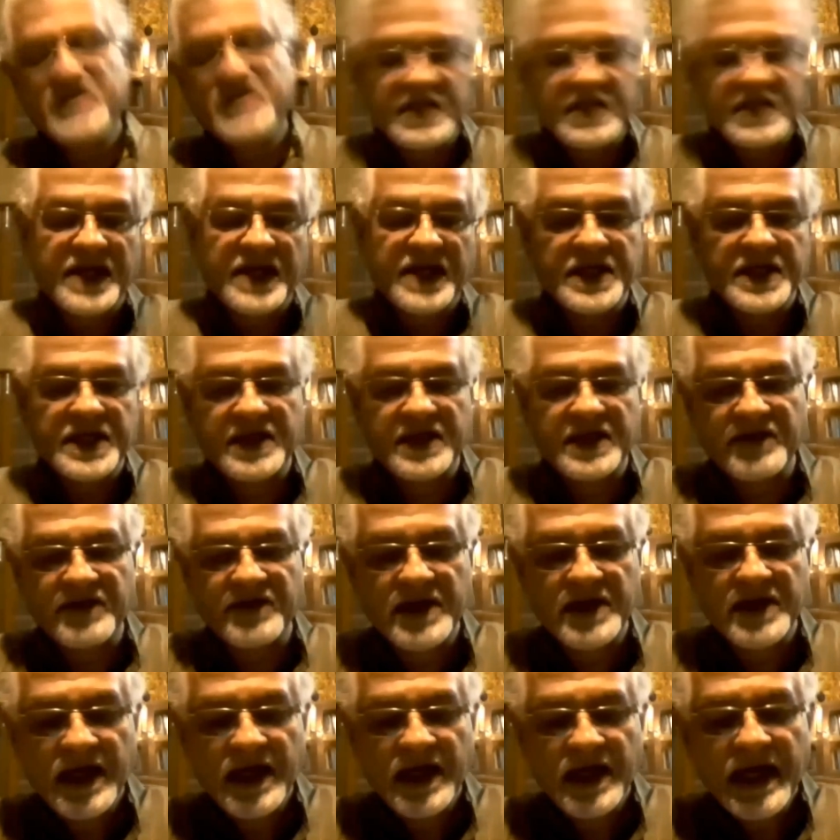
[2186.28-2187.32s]

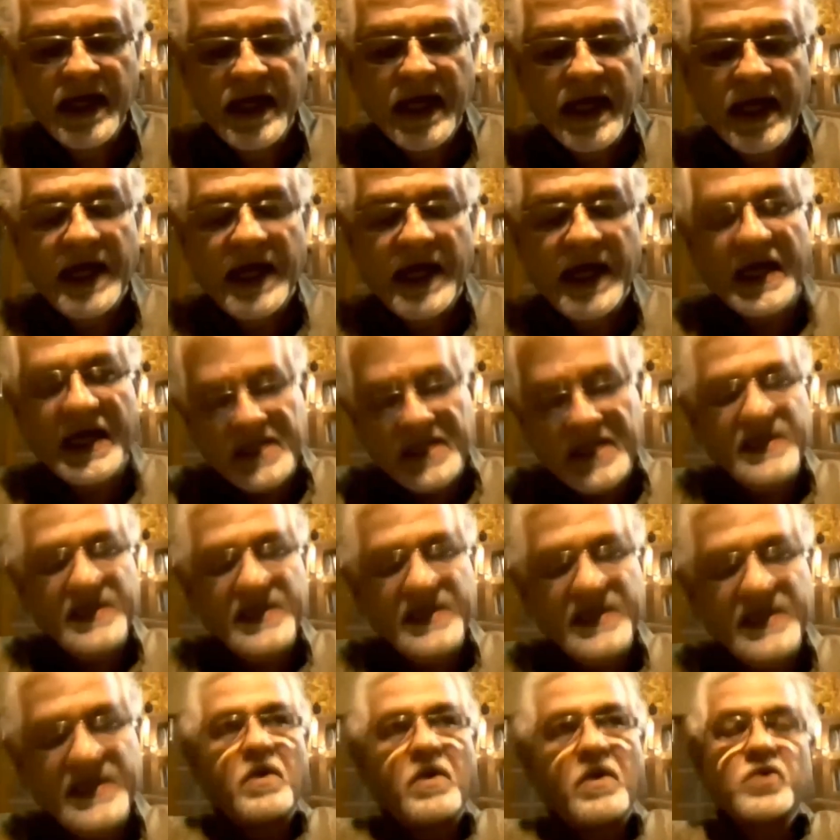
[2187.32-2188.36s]
97, it's in the
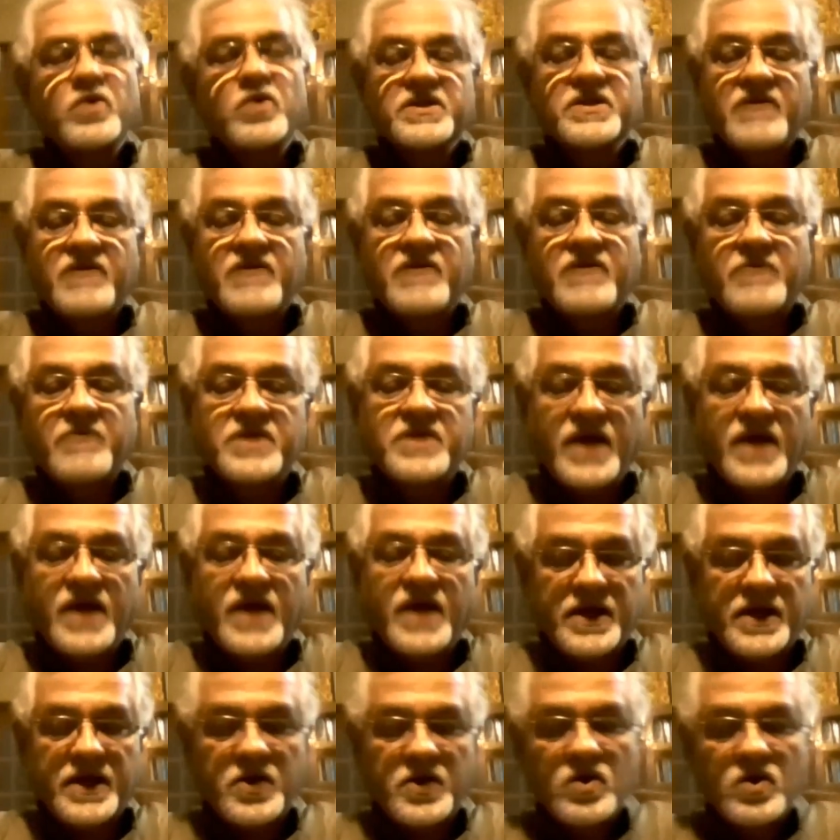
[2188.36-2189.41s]
above described
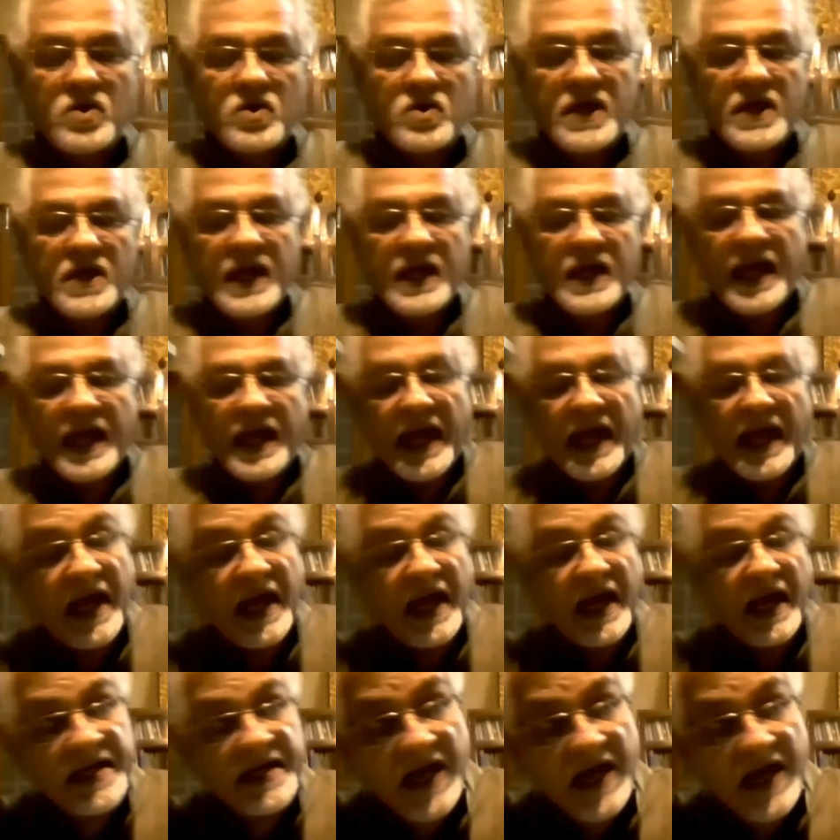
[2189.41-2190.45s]
scenario,
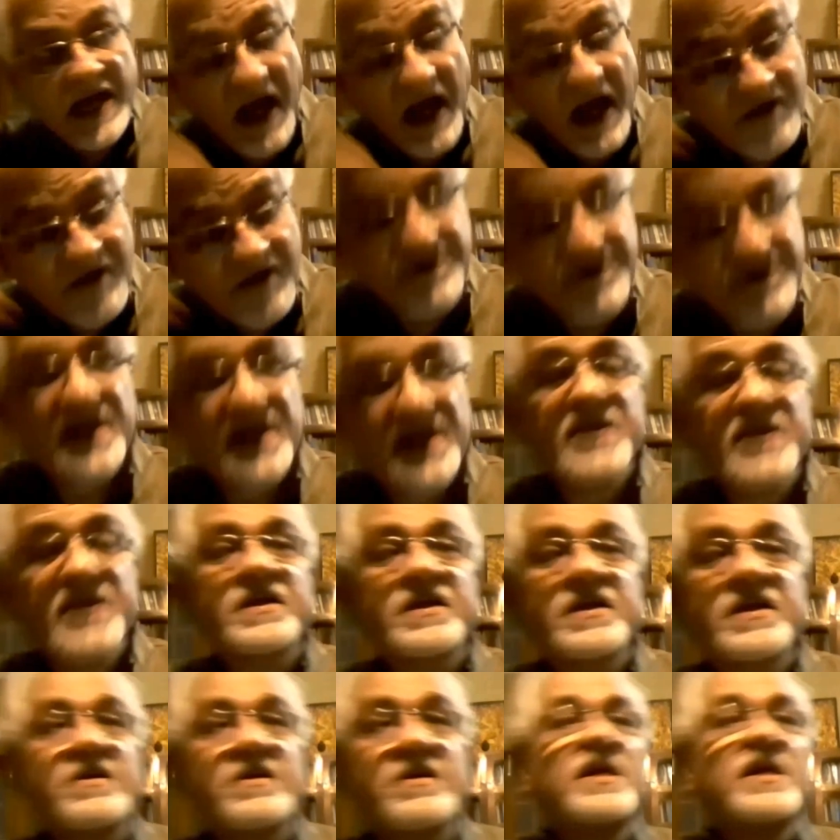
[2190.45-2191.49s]
and after the
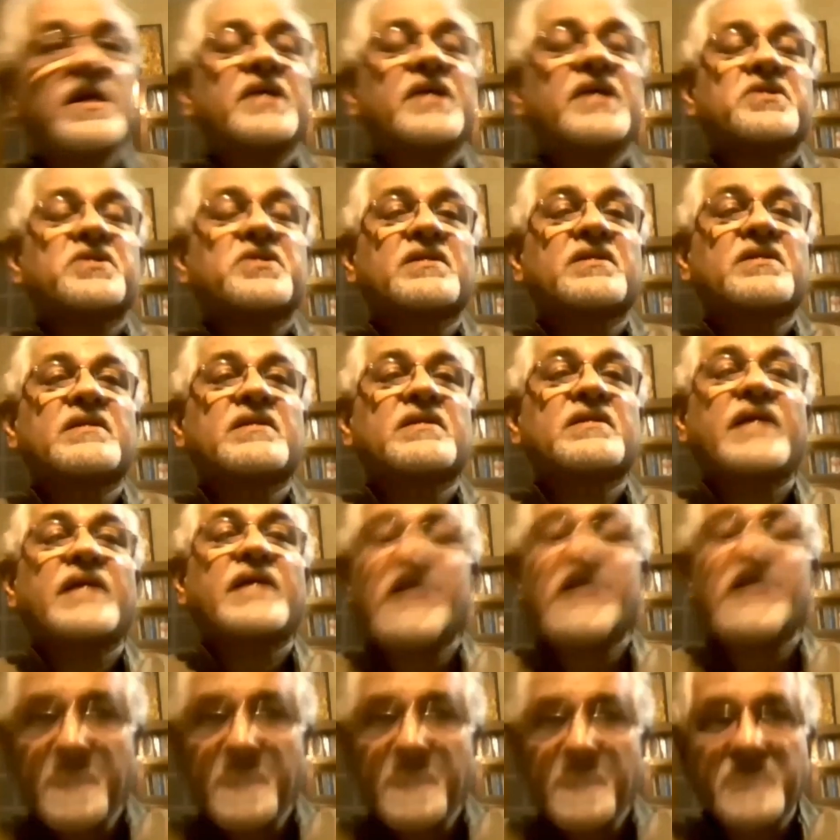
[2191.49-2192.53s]
creation, and
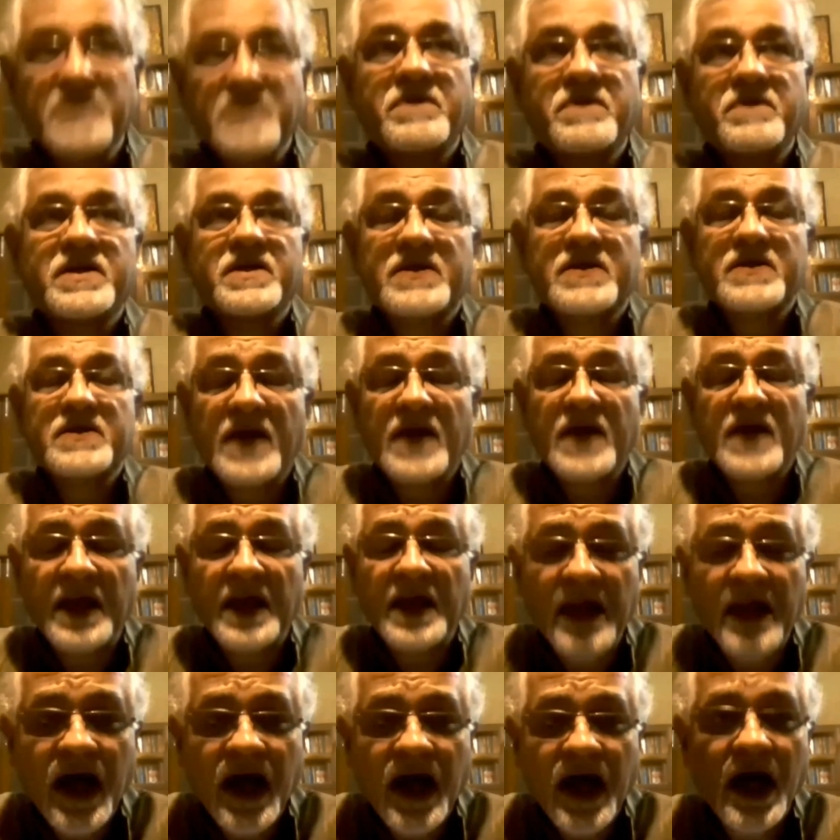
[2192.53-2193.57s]
let me repeat this, a
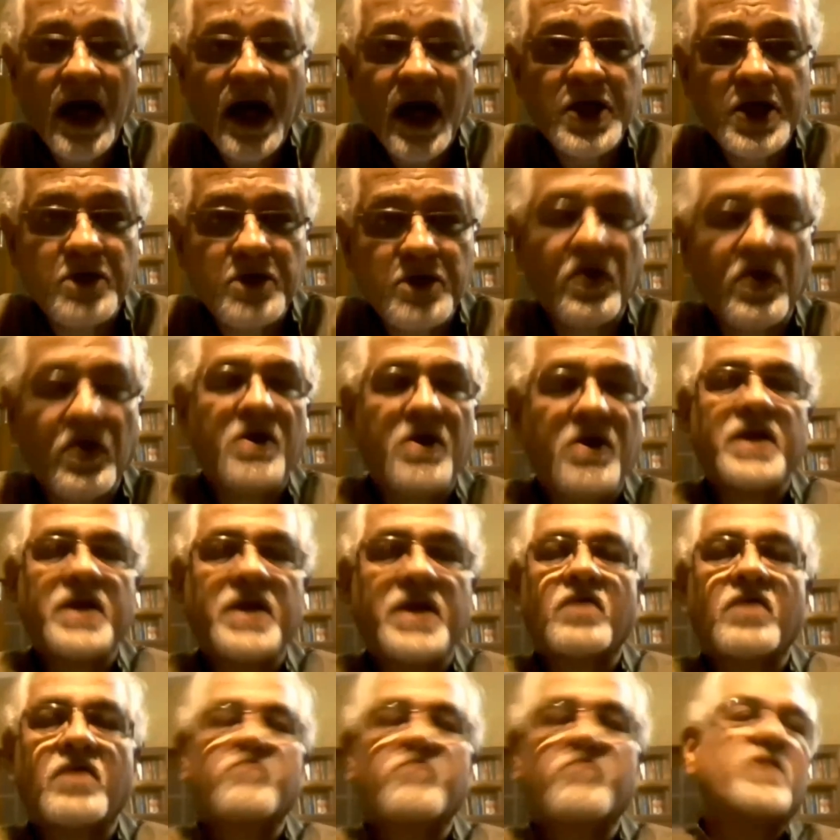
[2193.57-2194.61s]
large body
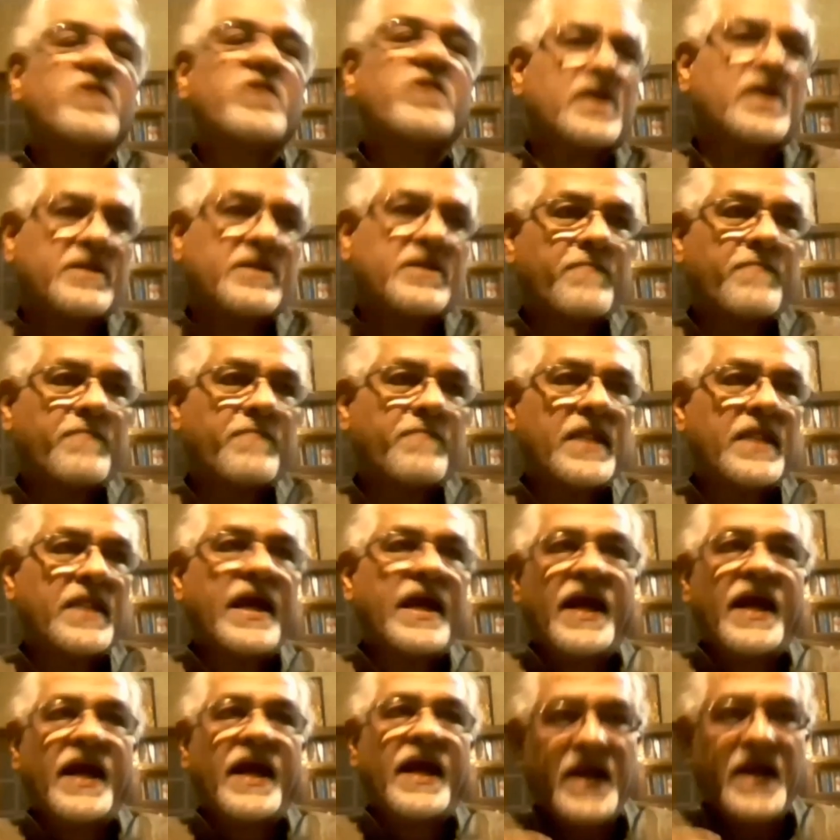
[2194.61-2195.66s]
of work
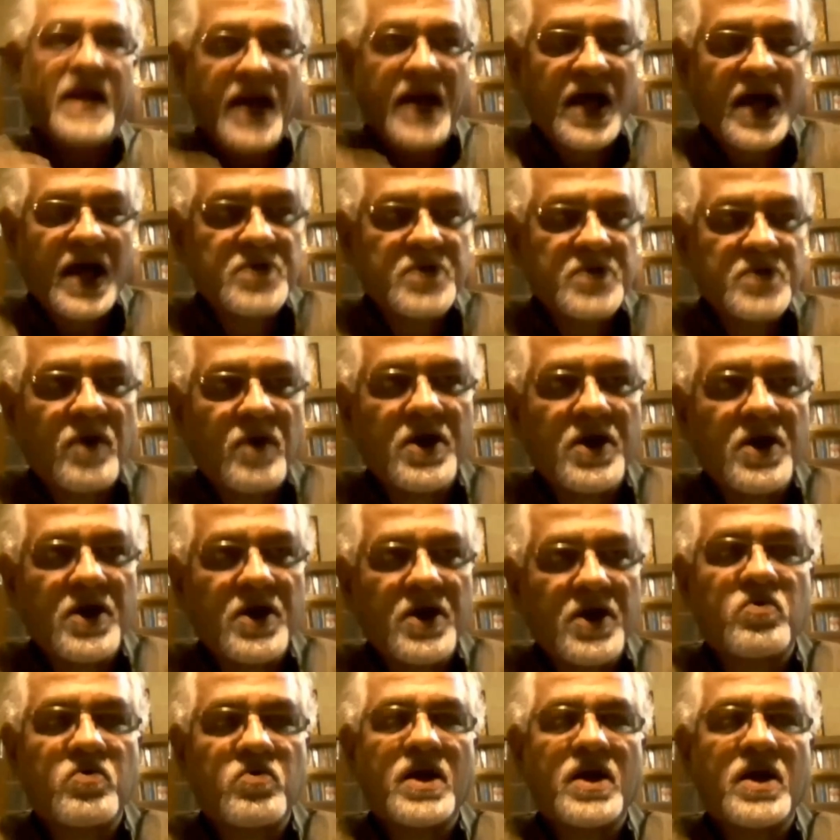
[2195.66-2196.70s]
in
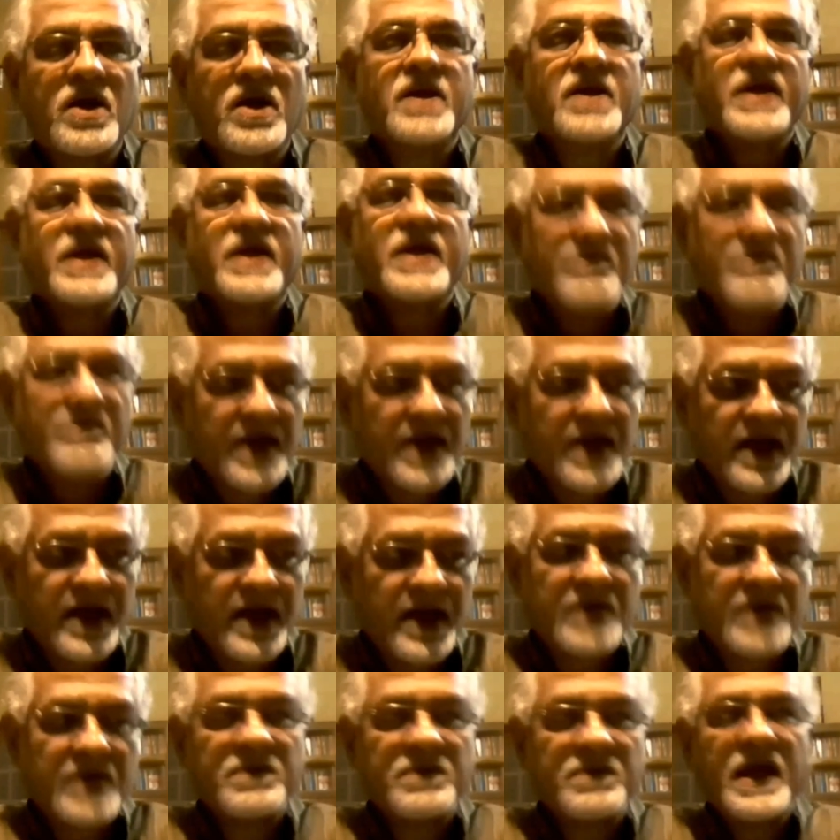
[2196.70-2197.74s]

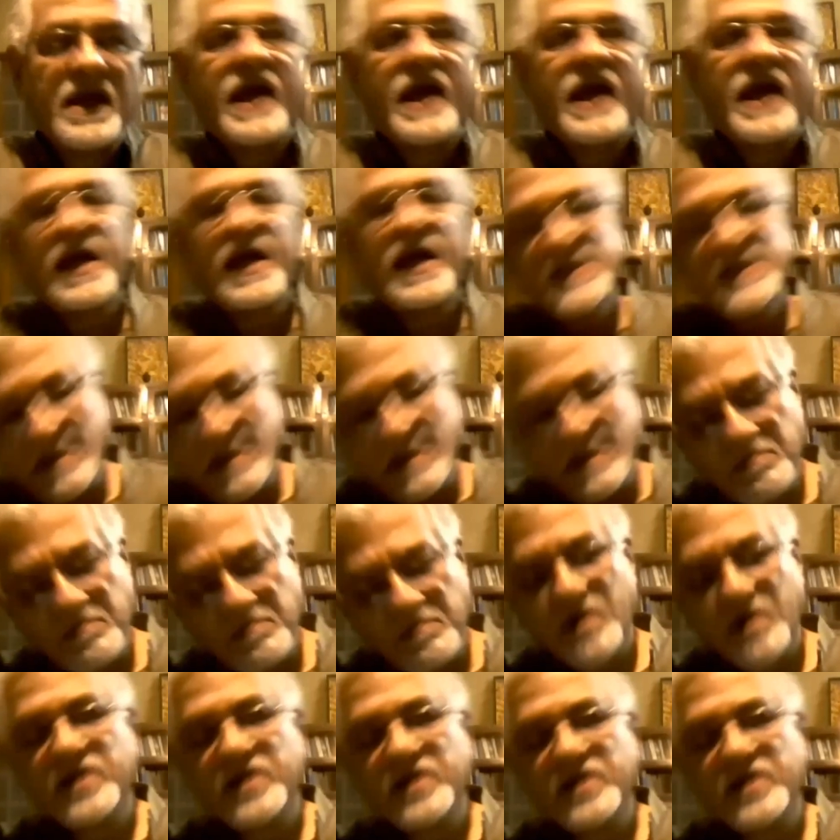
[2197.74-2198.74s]
Malayalam and some body of